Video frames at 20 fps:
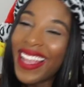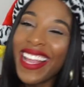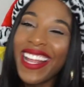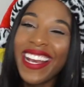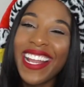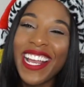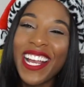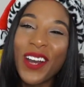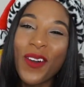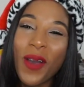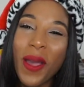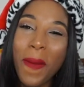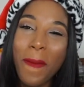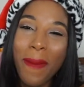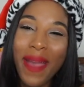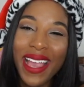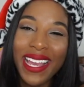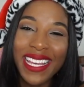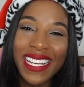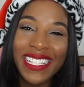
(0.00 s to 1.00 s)
And then
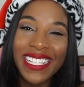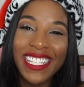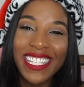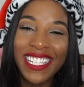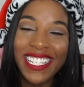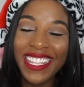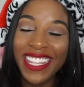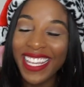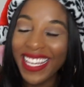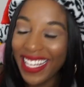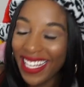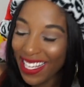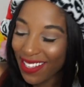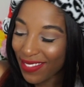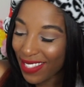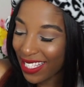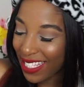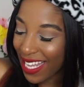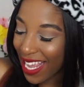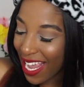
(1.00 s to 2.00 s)
going back into the
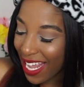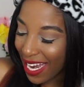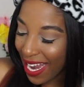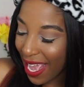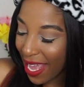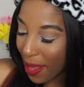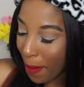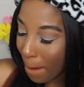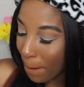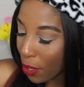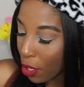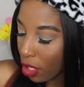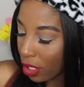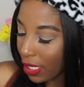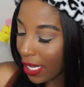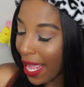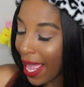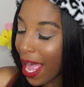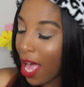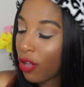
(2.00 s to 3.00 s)
gift set, I am
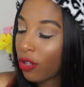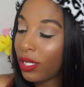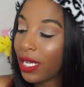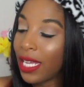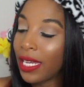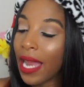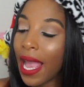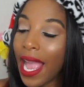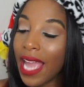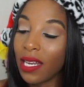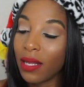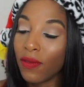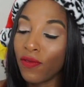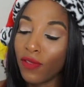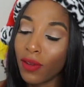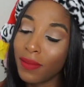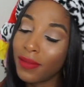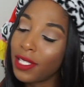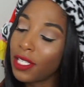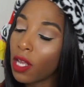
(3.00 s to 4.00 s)
pulling out an item
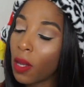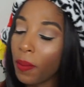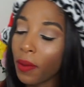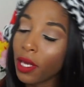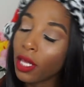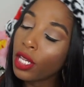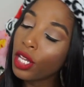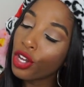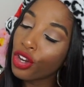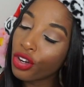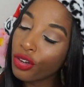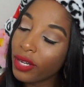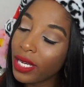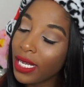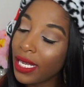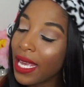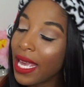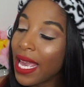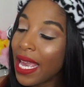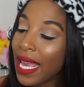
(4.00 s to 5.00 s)
from Soap and
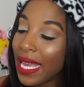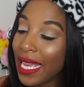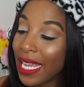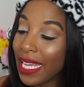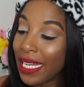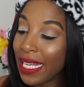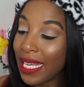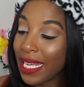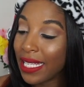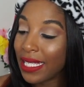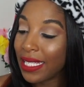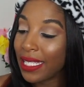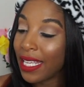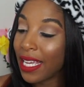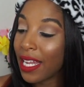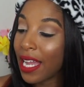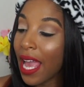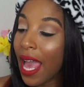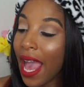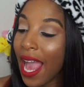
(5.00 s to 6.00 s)
Glory. It is
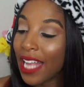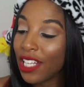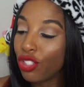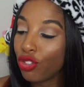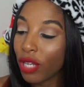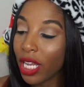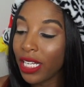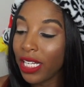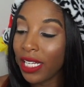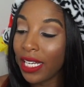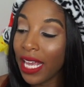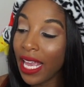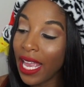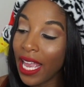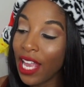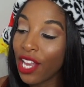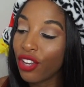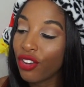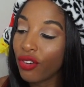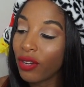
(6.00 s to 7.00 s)
their hydrating
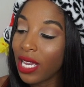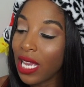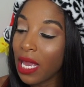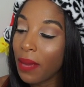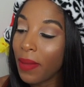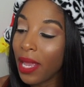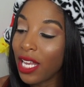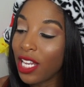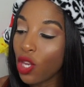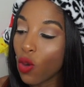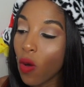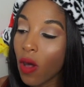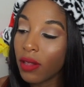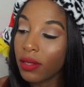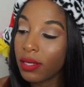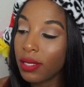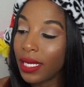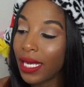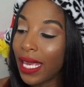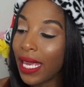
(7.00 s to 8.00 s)
hand cream, and you
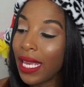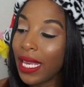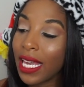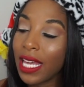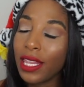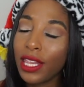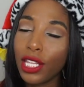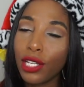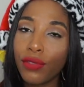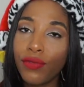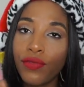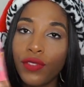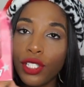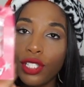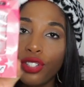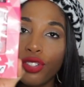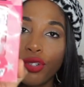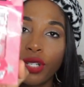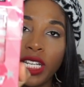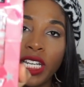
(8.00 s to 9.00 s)
also can get their
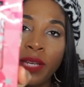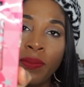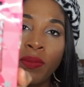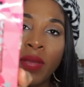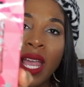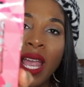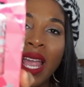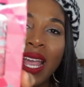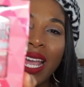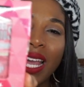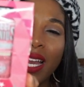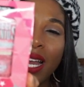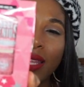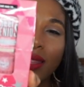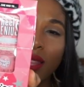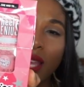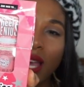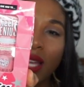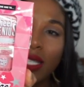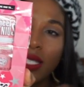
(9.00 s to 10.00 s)
foot cream. And I
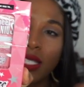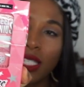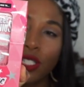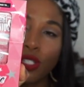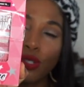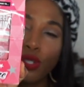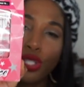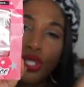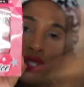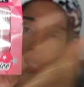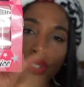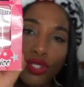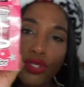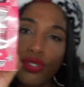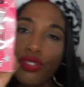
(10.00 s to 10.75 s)
thought this little